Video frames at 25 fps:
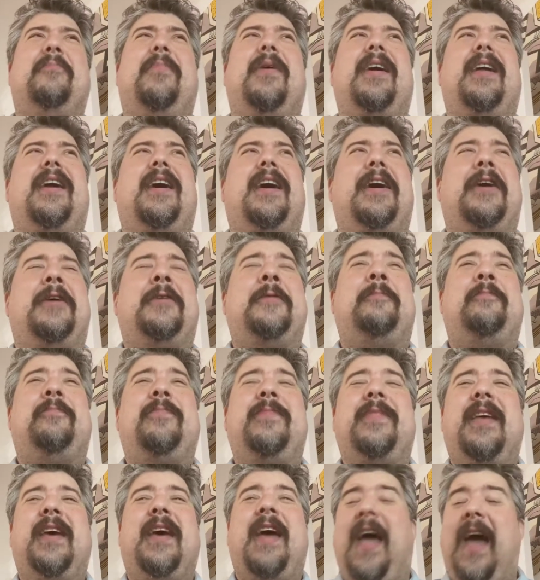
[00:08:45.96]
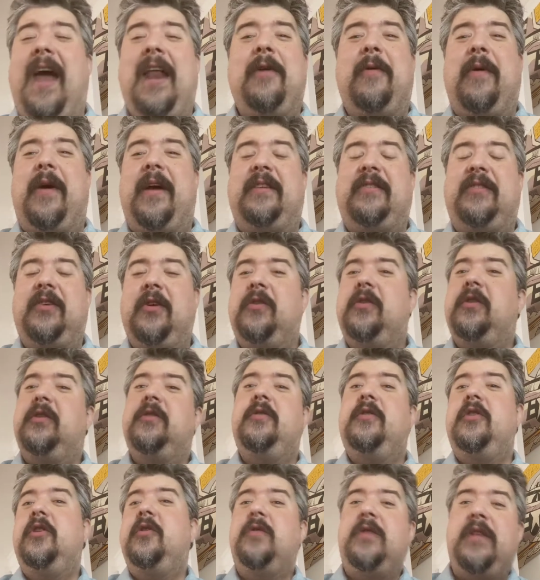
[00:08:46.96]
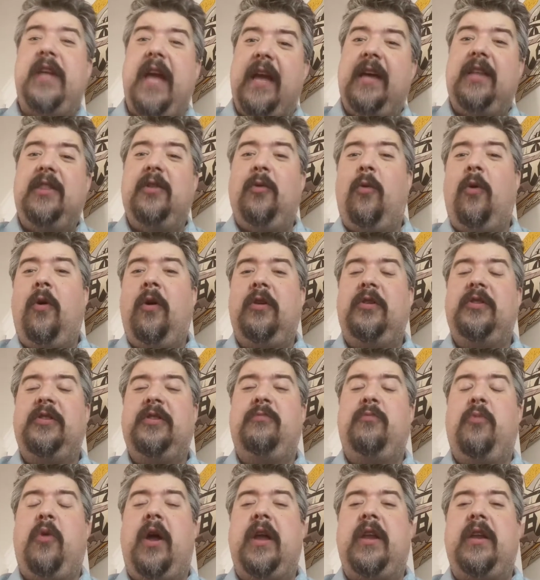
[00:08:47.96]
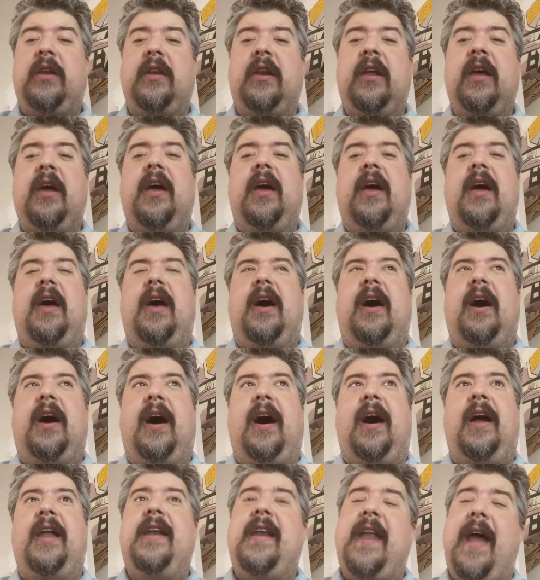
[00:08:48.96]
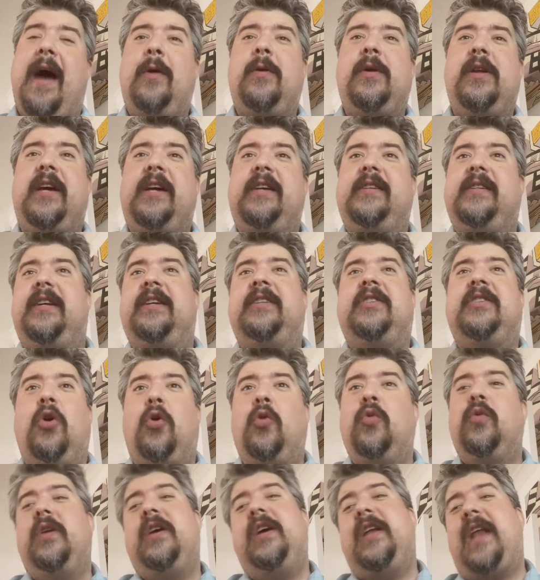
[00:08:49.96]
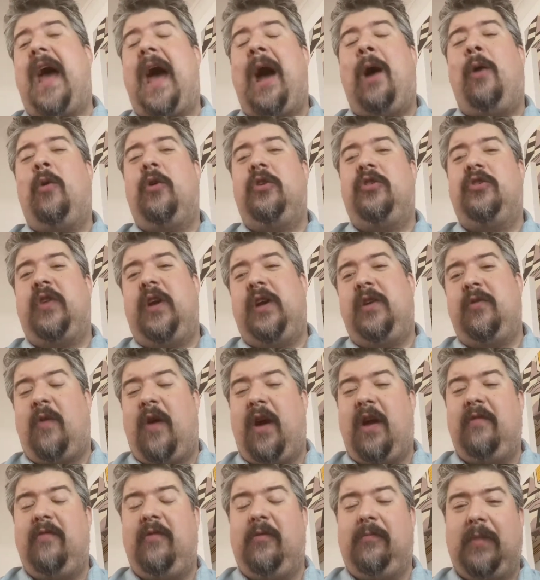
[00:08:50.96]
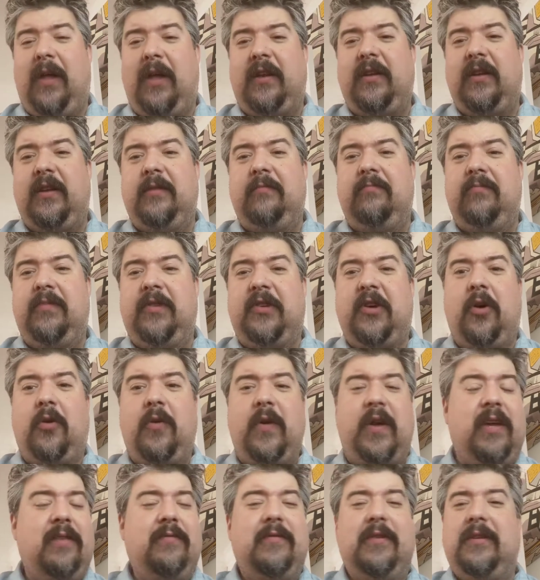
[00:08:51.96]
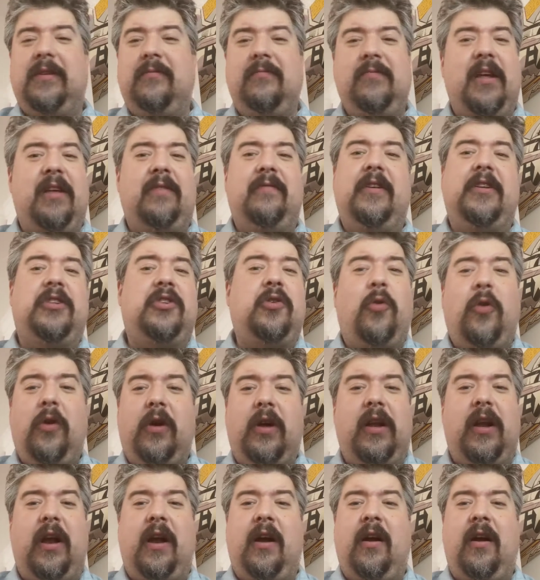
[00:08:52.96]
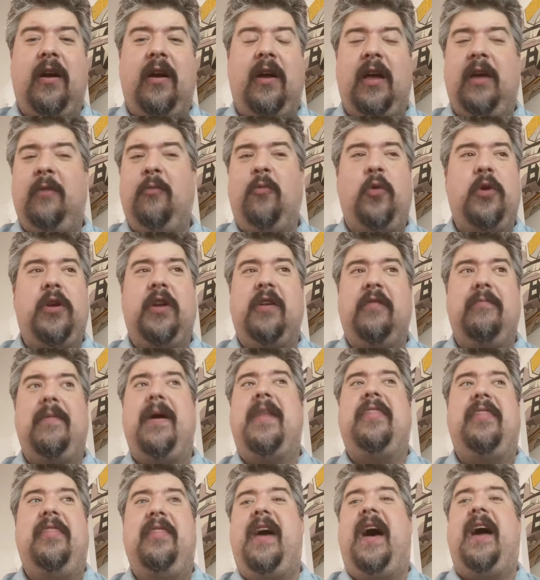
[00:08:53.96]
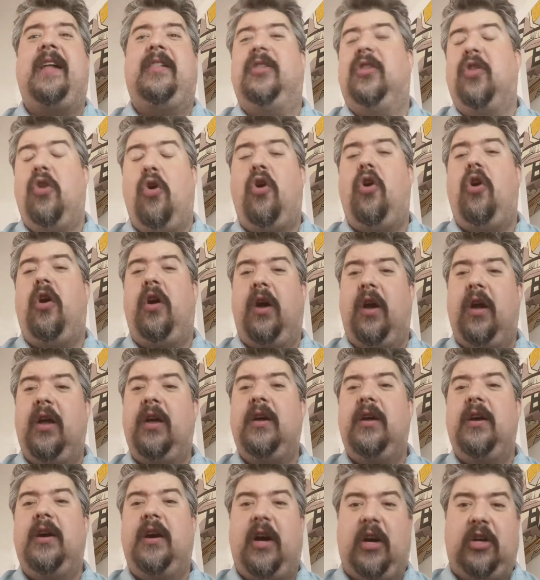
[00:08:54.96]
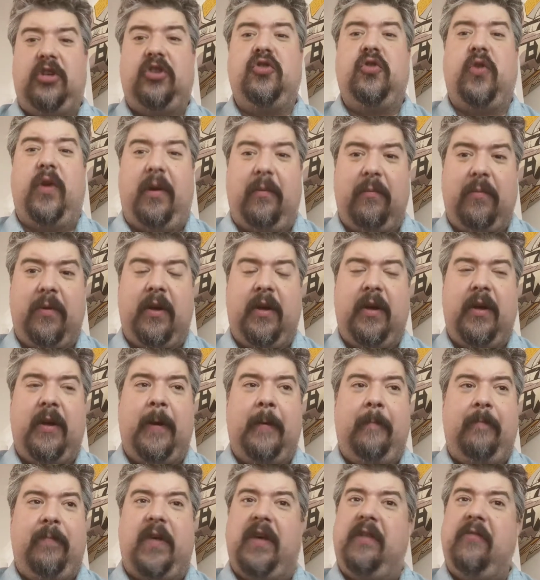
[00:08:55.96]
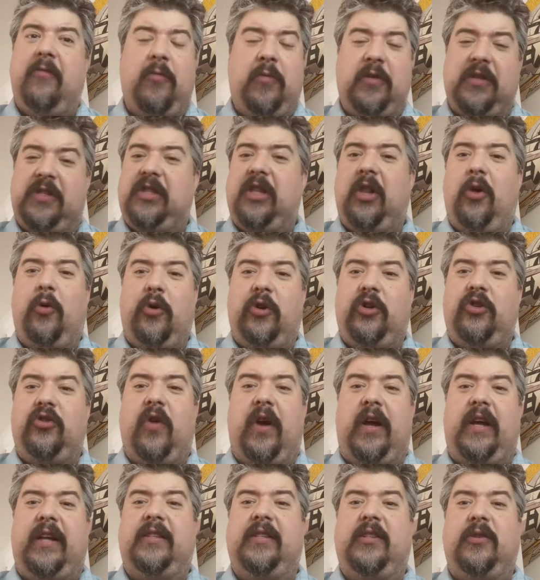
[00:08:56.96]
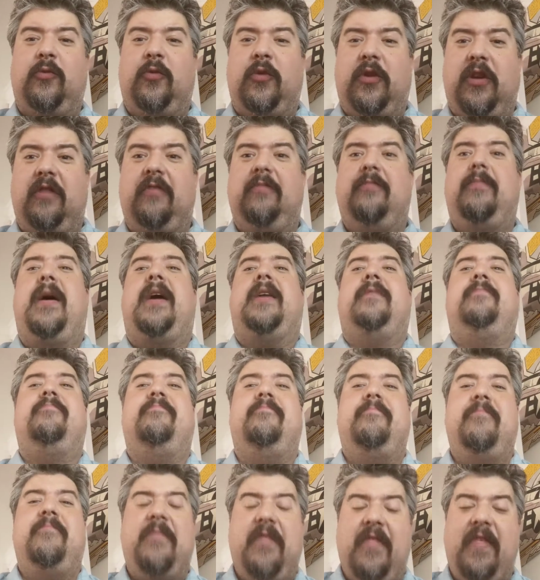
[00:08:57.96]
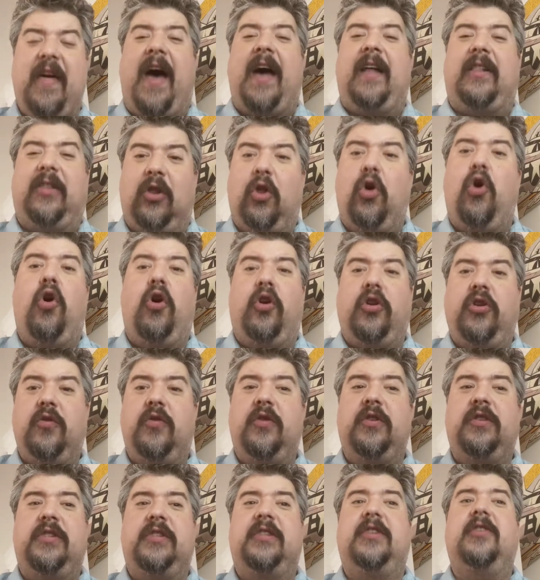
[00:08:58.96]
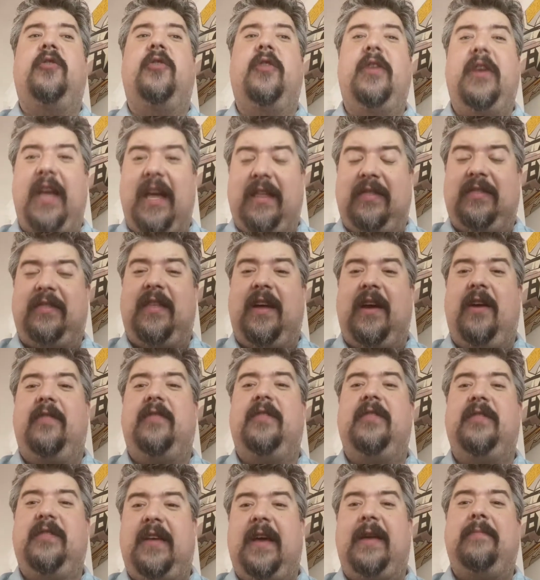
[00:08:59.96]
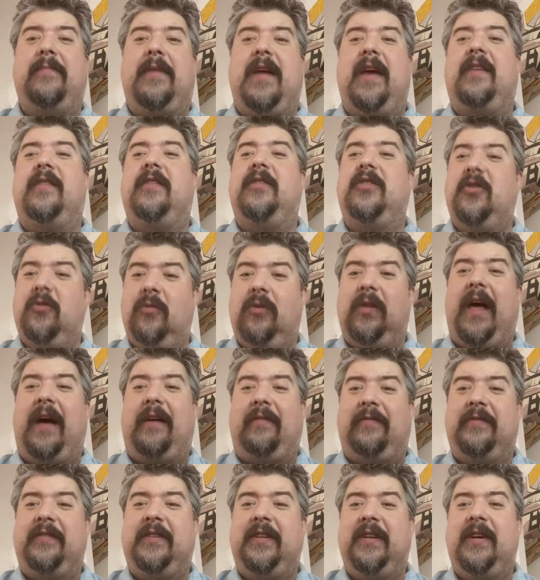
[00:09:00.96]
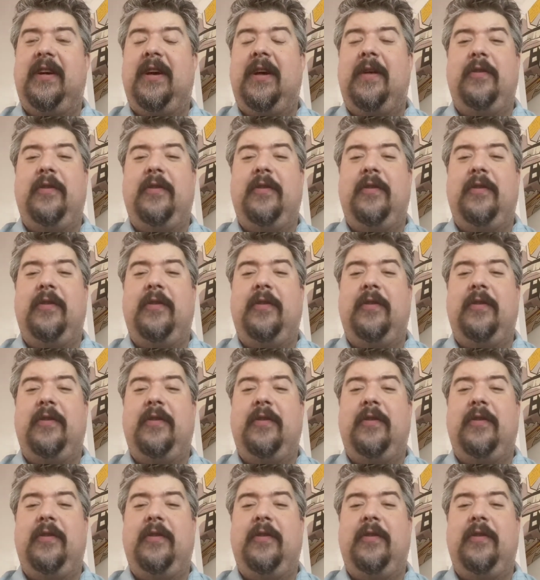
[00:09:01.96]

But anyway, so you take the waters at Brighton. Nowadays, it's only an hour train ride from London. So even in Victorian era, it wouldn't have been that long a trip. Even with slower trains, it wouldn't have been that long. You could still get there the same day that you left.